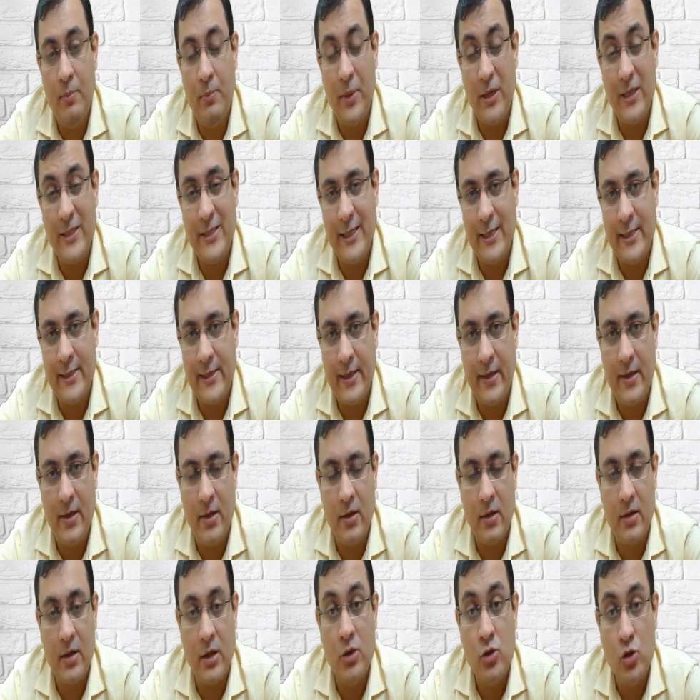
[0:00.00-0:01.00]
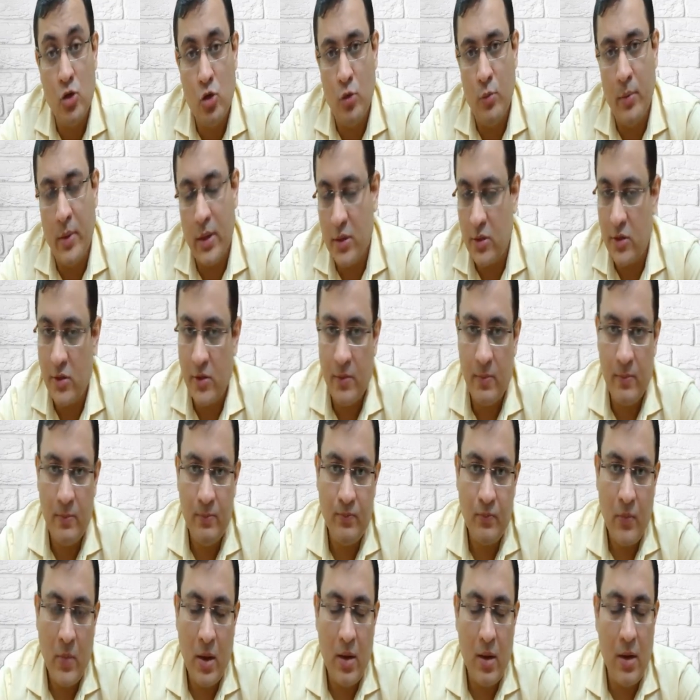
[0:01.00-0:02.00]
purchase consumers.
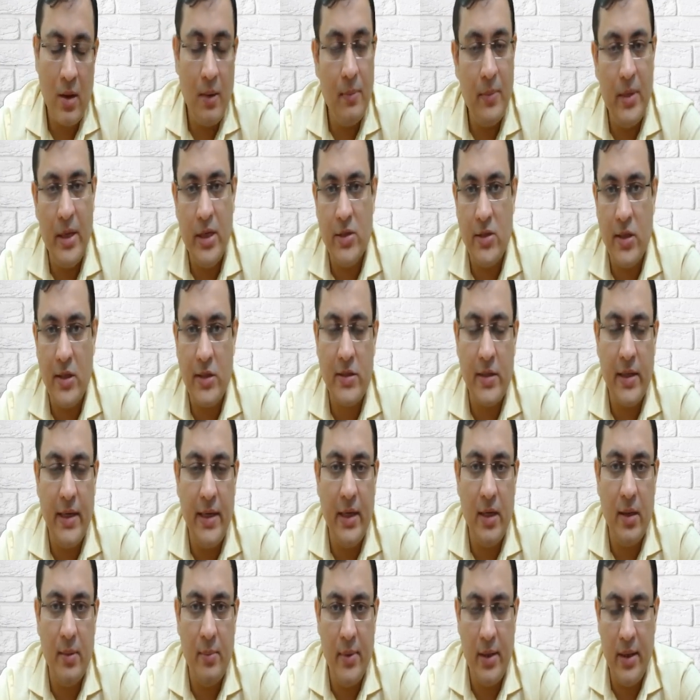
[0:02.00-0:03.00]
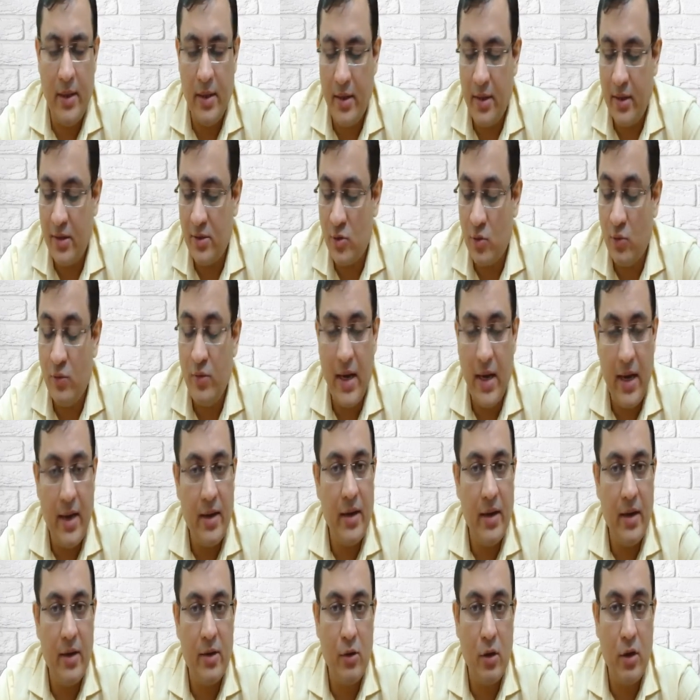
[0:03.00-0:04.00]
Company is just an intermediary. So we are
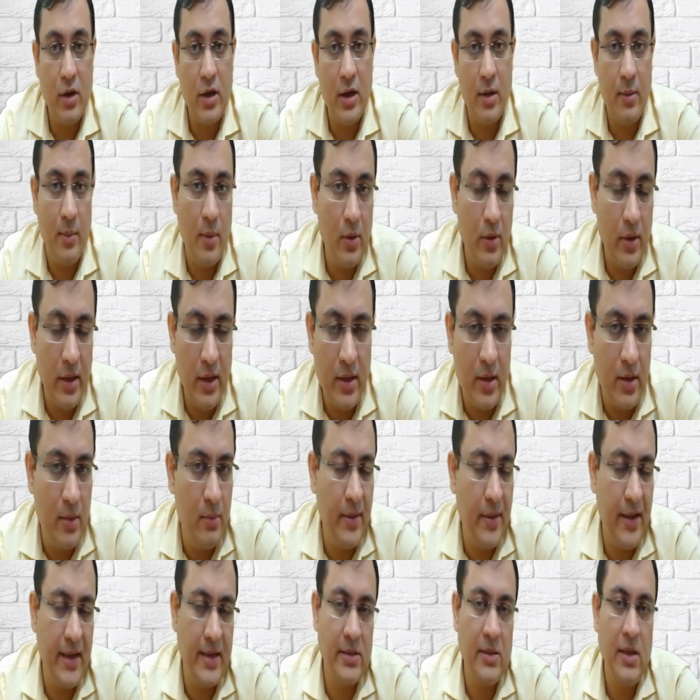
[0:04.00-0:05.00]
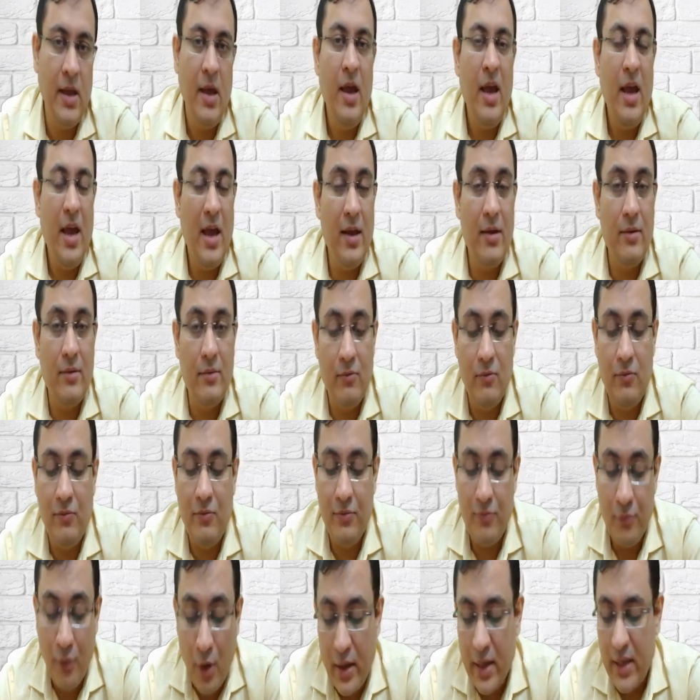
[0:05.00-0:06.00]
here talking about income tax. And
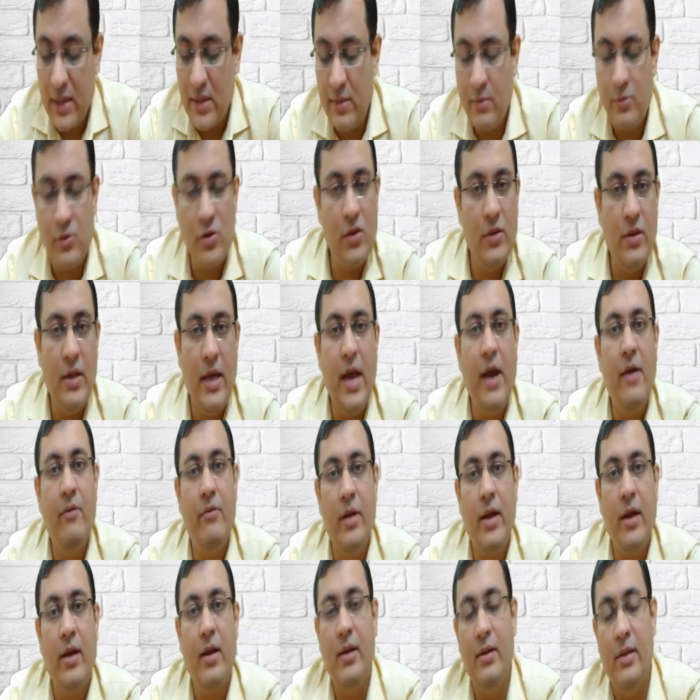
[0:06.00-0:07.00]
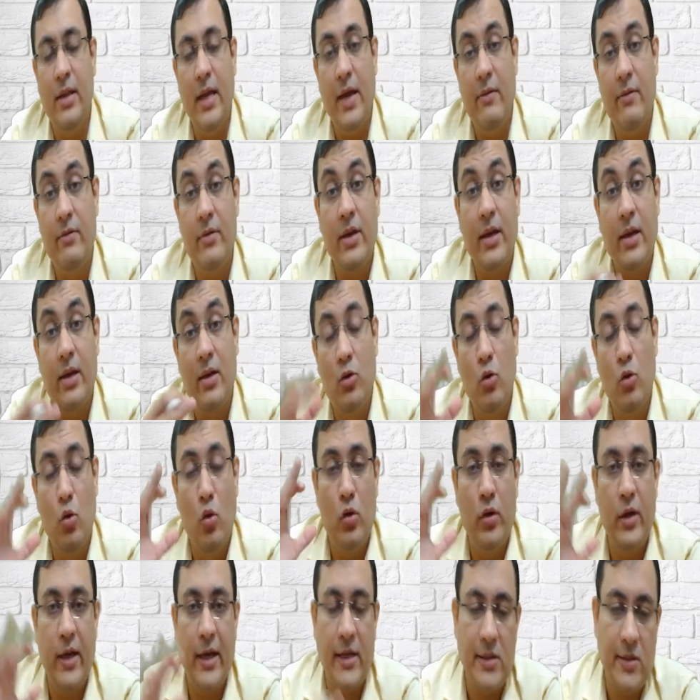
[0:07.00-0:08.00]
what assumption they have taken? They have taken
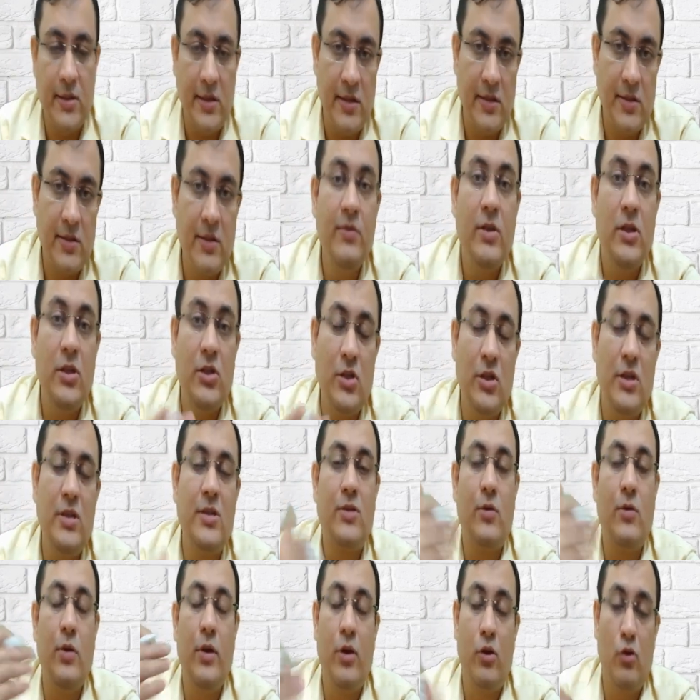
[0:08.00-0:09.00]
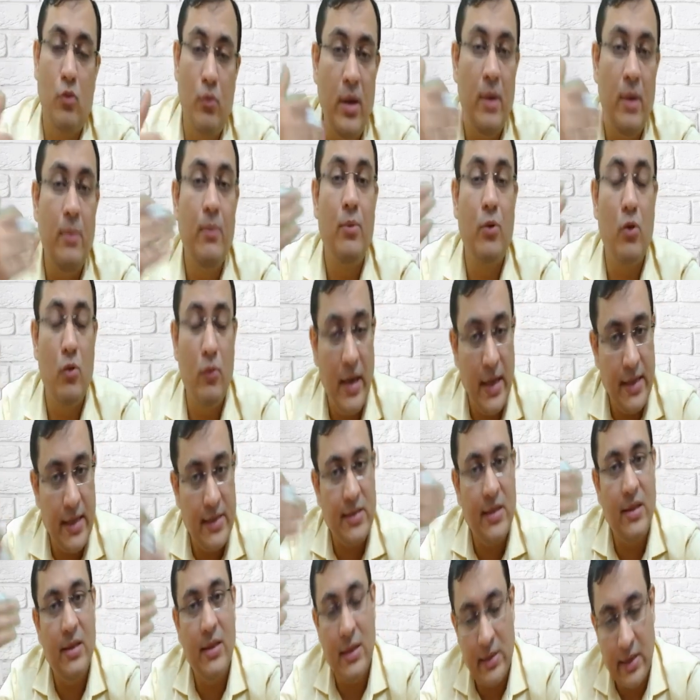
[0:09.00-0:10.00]
no taxes, which is going to be
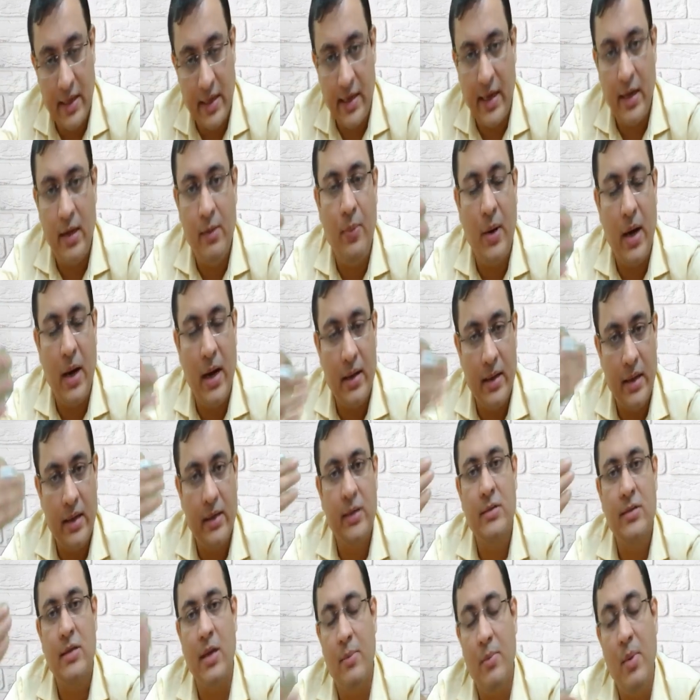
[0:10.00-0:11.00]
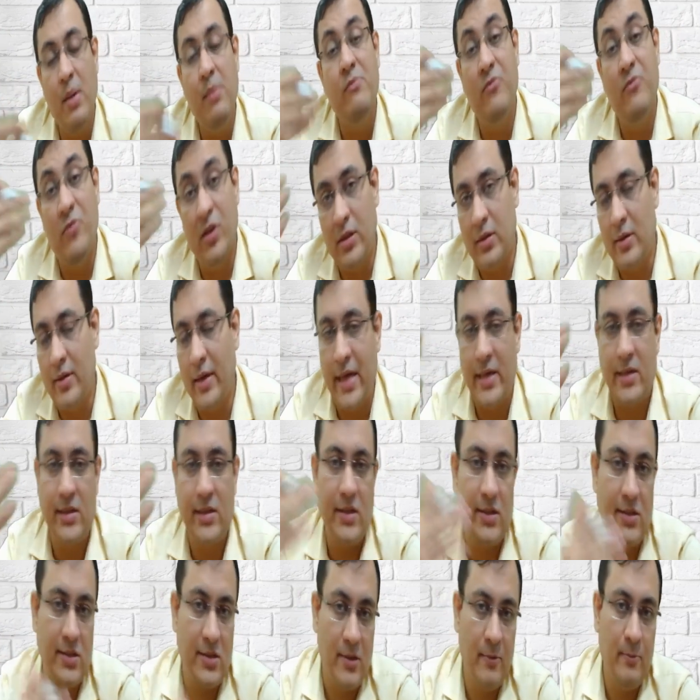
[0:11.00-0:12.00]
improvised in the second part, that is with
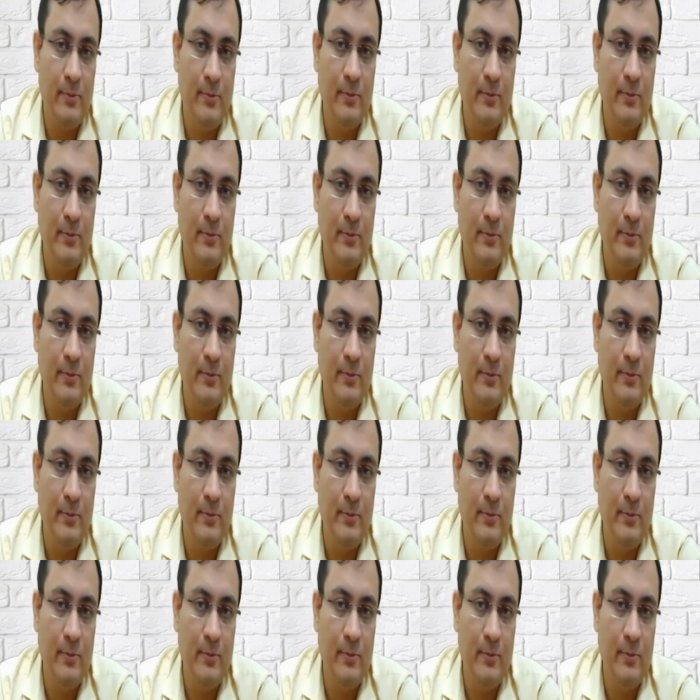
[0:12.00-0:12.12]
taxes.